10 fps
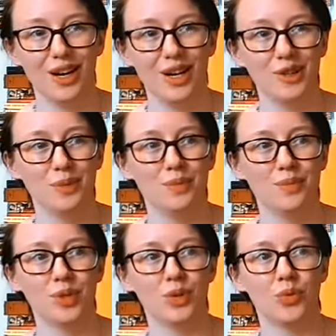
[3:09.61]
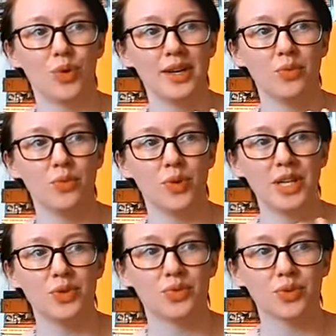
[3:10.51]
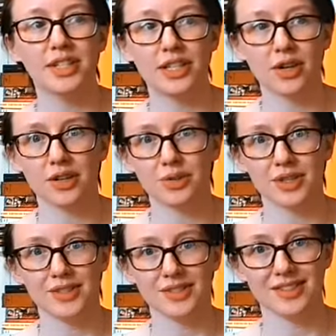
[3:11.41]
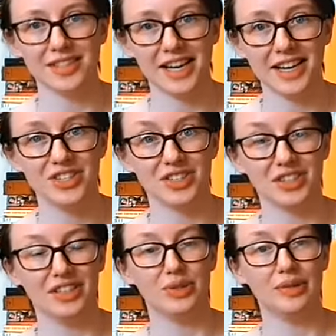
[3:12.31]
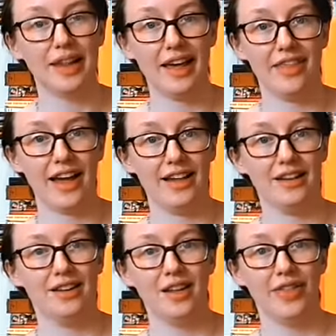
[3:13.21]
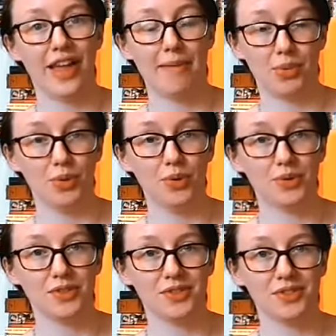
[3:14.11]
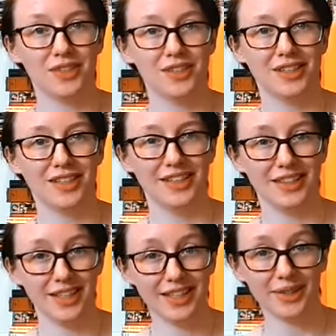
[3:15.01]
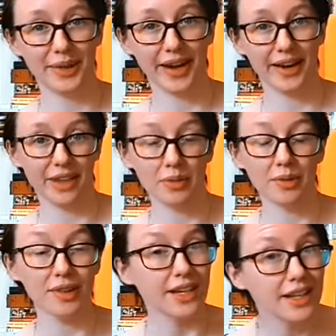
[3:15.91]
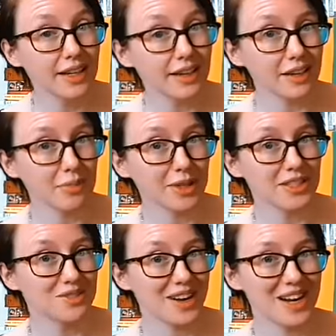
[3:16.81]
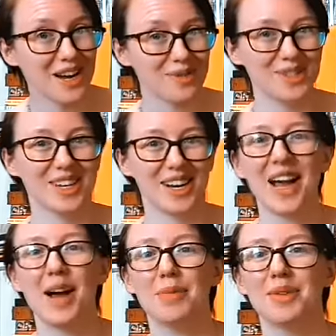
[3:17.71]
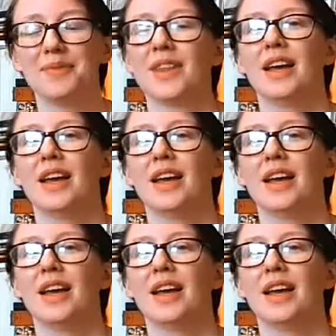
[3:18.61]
Um, when when you've really got an audience's attention and you let that that pause linger there, they will lean in a little bit to find out what's going to happen.